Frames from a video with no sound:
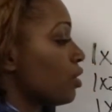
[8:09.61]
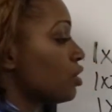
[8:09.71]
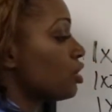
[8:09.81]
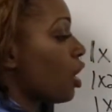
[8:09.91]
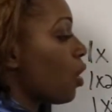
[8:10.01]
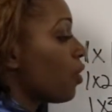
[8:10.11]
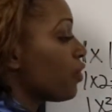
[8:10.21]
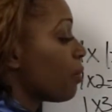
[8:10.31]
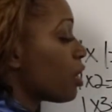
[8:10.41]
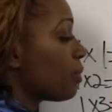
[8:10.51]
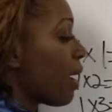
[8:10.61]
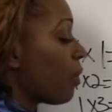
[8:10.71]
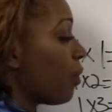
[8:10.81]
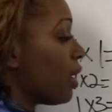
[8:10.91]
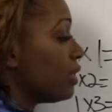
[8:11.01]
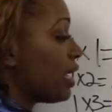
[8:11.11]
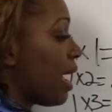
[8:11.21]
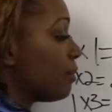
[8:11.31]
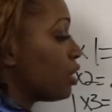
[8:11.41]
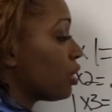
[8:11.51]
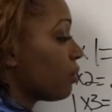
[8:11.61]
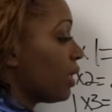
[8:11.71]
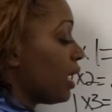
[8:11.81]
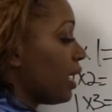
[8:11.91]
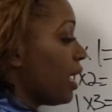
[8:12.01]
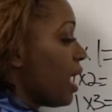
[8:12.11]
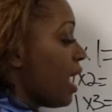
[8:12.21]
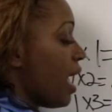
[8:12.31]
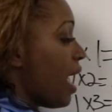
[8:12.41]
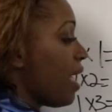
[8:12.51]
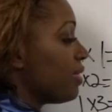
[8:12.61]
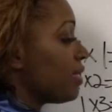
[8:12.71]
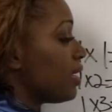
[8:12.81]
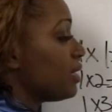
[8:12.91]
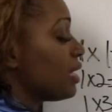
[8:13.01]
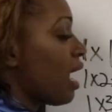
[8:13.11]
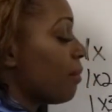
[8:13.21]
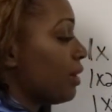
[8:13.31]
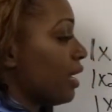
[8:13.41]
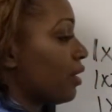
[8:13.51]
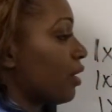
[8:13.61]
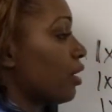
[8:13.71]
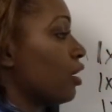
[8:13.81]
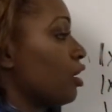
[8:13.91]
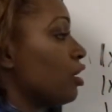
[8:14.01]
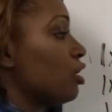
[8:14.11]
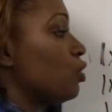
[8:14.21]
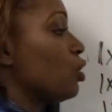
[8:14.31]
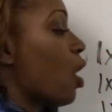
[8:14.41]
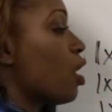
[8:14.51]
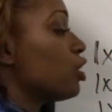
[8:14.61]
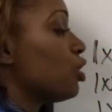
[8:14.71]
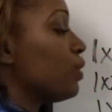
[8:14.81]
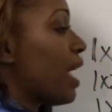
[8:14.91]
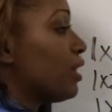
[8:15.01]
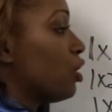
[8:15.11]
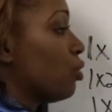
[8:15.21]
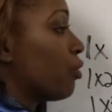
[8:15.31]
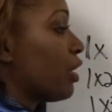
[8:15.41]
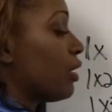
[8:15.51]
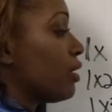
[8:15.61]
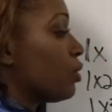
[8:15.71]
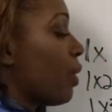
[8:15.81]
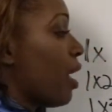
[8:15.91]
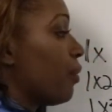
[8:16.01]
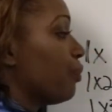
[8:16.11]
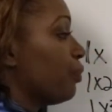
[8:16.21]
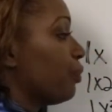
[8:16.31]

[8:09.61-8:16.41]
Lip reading: So if you multiply 1 times 3 in the denominator, you also do that in the numerator as well.